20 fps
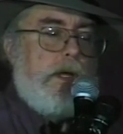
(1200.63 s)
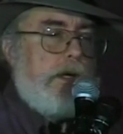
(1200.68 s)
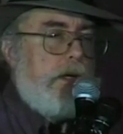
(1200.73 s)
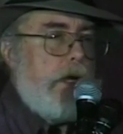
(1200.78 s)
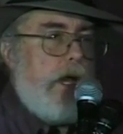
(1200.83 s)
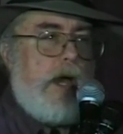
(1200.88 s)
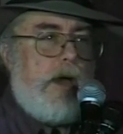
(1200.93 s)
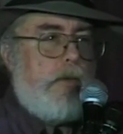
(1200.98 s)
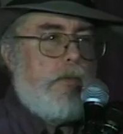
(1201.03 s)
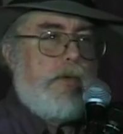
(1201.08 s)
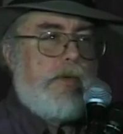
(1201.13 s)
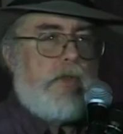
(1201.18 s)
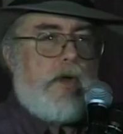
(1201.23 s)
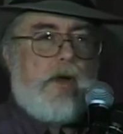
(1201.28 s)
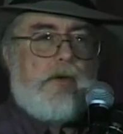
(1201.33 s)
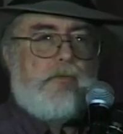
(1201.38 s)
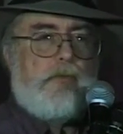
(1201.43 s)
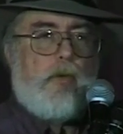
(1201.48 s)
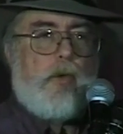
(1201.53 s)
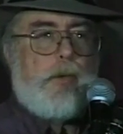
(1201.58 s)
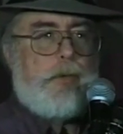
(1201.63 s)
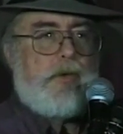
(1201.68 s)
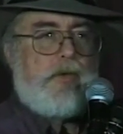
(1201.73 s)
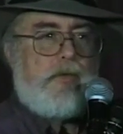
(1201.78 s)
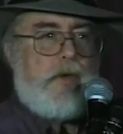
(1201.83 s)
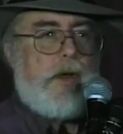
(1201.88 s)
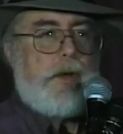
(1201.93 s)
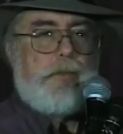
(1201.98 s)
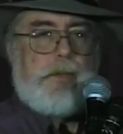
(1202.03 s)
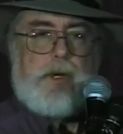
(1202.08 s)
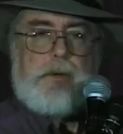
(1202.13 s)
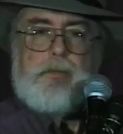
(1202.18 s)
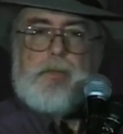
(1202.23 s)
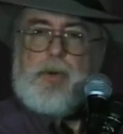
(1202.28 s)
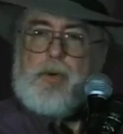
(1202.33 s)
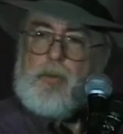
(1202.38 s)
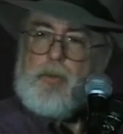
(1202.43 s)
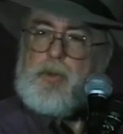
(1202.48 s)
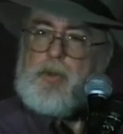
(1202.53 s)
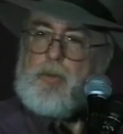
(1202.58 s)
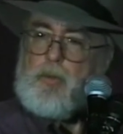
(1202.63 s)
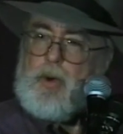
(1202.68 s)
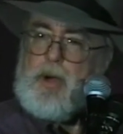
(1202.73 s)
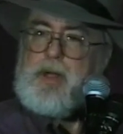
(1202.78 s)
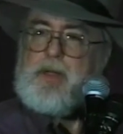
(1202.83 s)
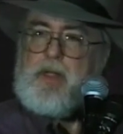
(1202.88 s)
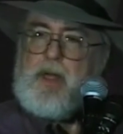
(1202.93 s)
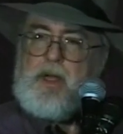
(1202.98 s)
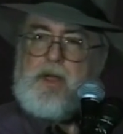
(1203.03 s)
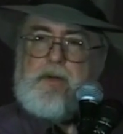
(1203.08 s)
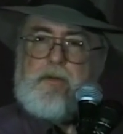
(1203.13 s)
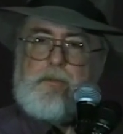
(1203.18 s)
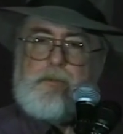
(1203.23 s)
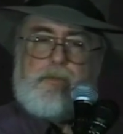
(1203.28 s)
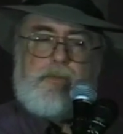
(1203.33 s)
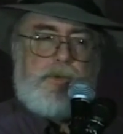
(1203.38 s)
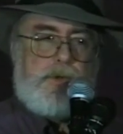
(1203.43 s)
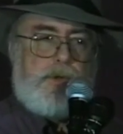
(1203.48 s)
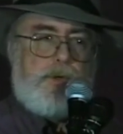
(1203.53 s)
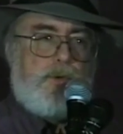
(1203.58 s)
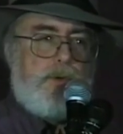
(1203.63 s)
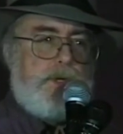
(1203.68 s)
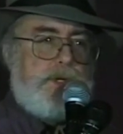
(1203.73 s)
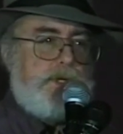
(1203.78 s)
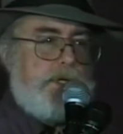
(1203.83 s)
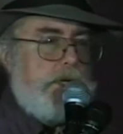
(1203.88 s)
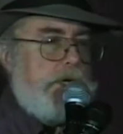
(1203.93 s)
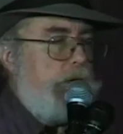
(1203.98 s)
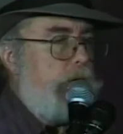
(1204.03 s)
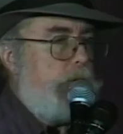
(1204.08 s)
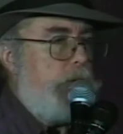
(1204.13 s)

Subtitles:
Not with our form of government, but with the way they have twisted it